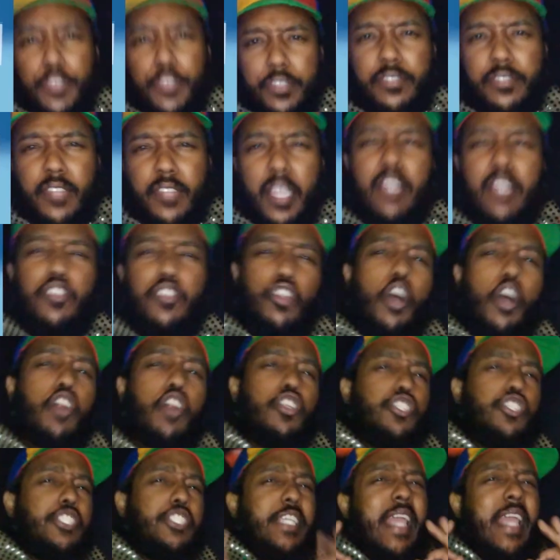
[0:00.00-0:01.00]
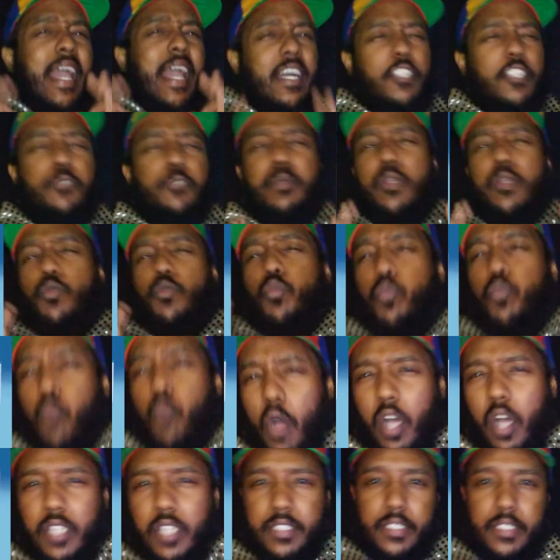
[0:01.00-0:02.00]
This technology has been
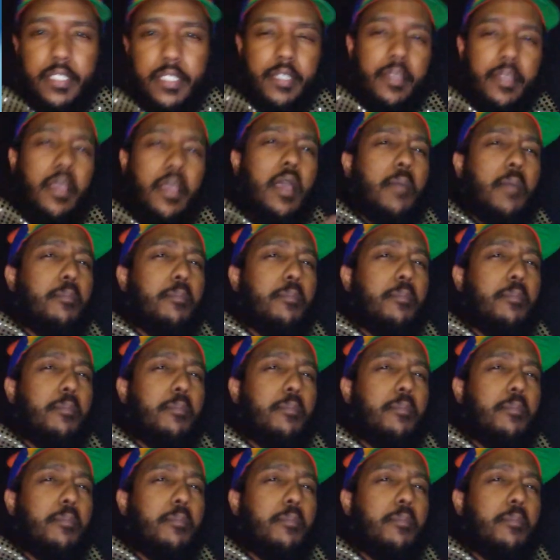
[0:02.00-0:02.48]
wanted